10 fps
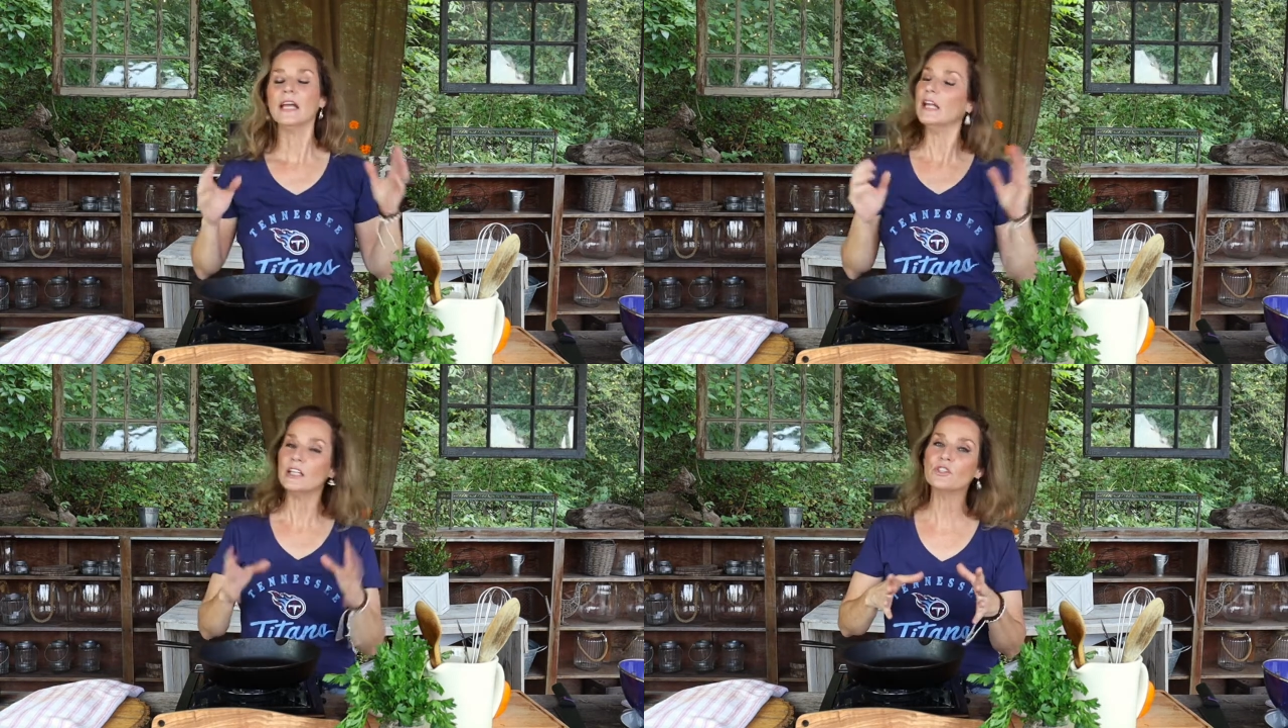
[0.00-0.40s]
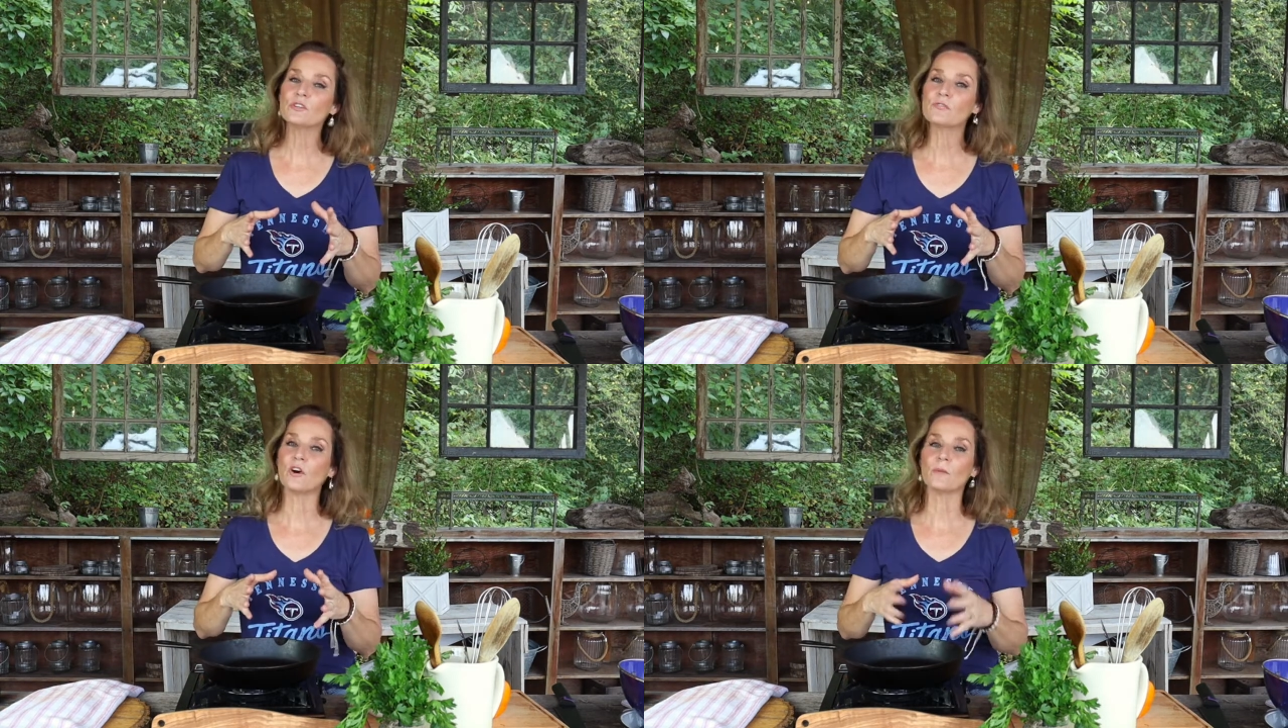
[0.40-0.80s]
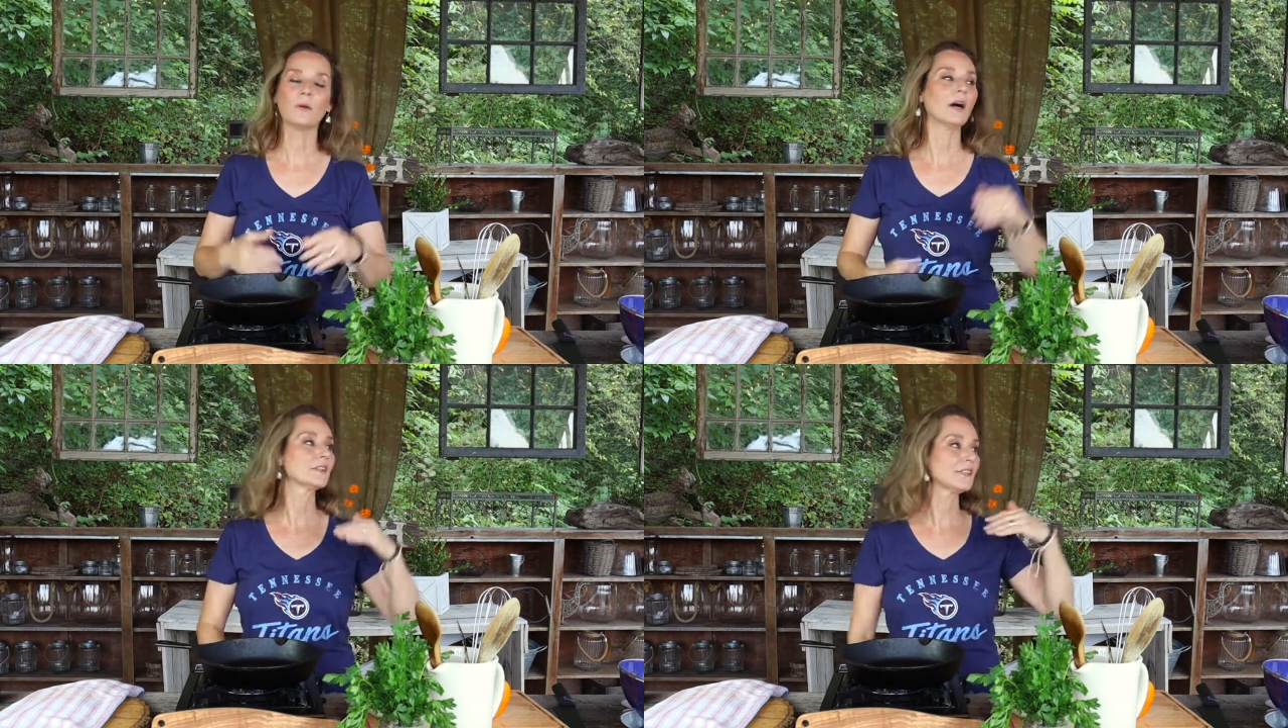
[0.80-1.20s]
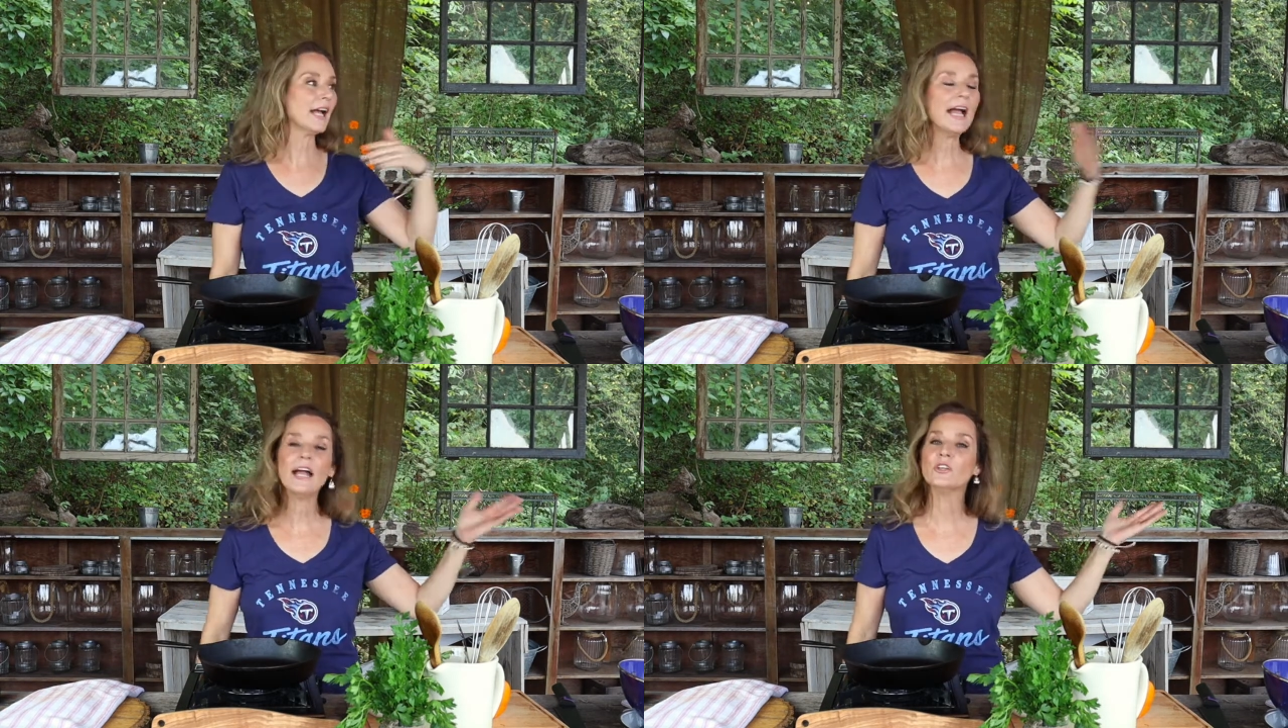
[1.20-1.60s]
in your farm box,
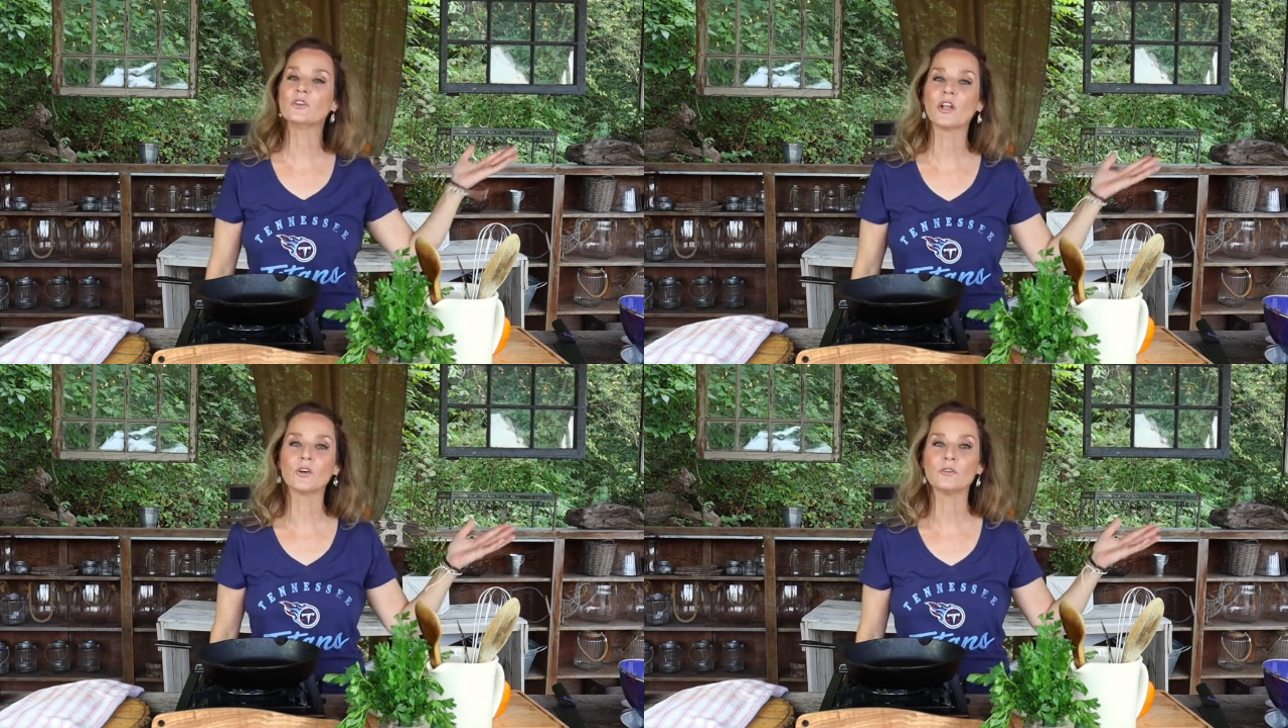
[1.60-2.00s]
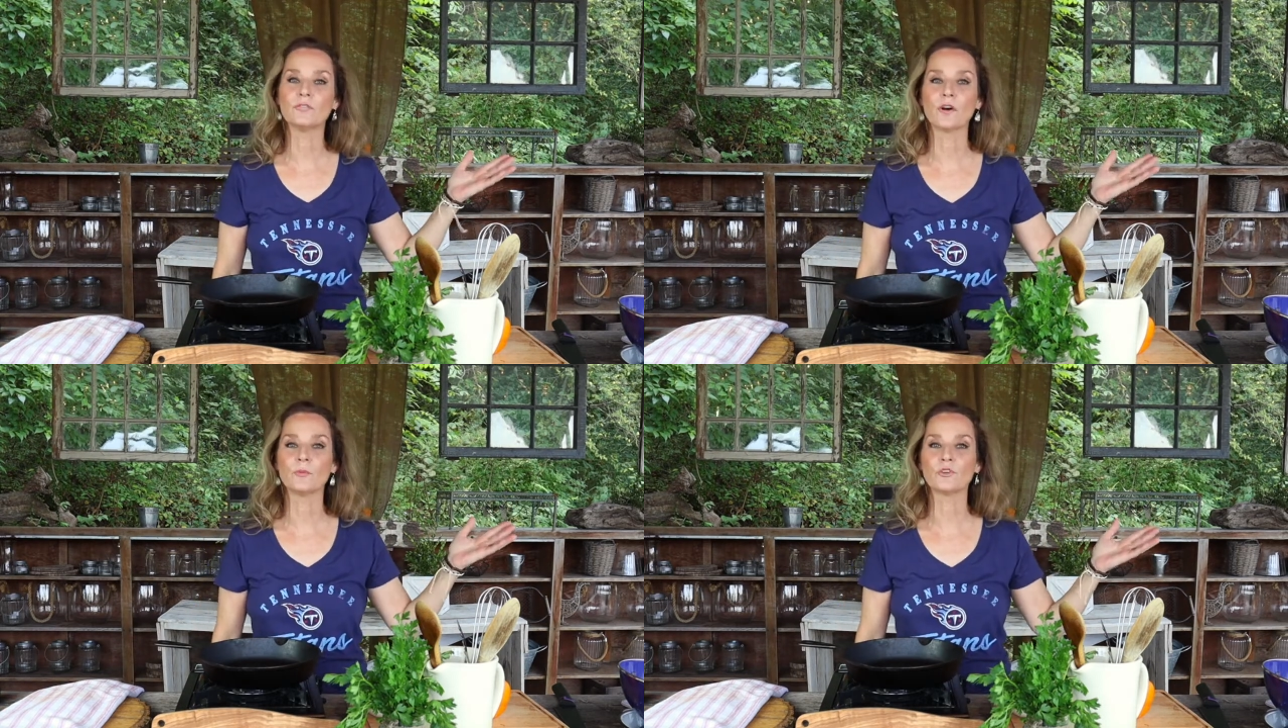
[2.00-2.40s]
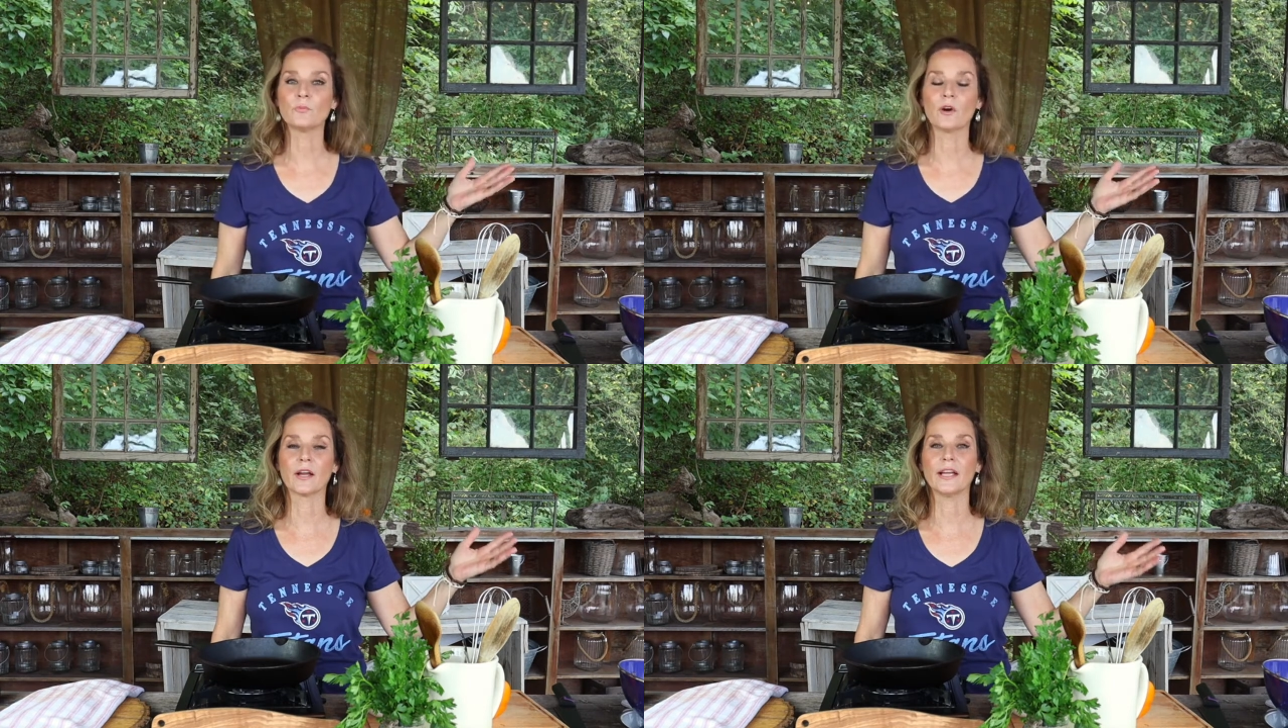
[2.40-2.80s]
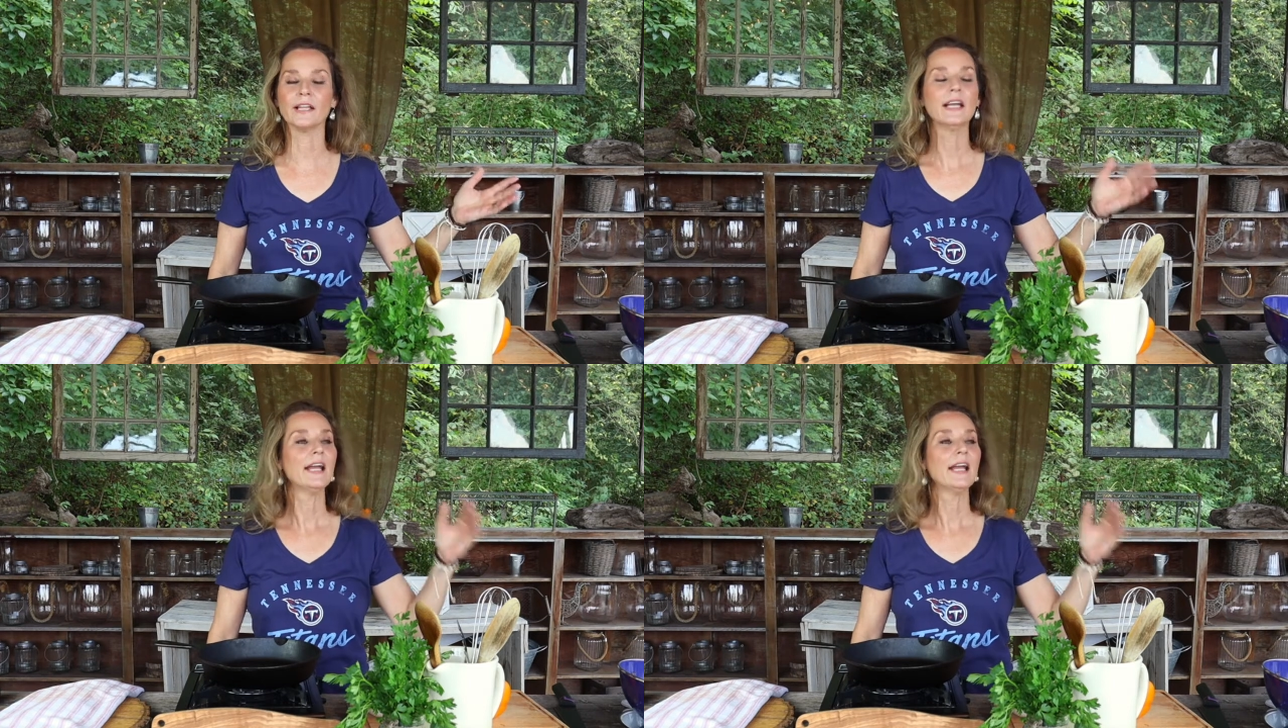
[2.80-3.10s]
at your local farmer's market,